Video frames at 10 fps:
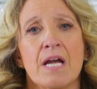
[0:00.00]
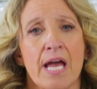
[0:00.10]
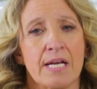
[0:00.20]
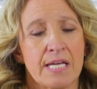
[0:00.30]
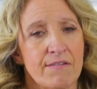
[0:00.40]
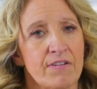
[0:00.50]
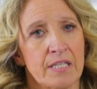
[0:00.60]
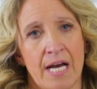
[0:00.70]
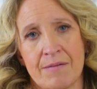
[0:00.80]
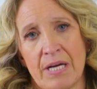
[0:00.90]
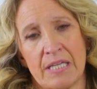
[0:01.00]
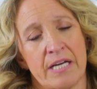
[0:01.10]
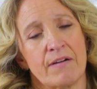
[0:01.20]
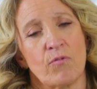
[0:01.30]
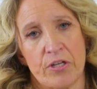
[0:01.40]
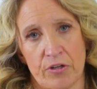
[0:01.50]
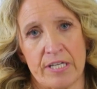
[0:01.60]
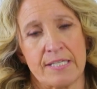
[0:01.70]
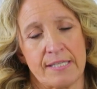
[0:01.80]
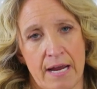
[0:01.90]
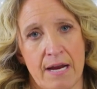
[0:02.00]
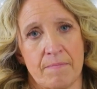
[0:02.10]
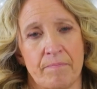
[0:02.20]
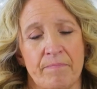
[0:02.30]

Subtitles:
and even line by line of what you're going to say.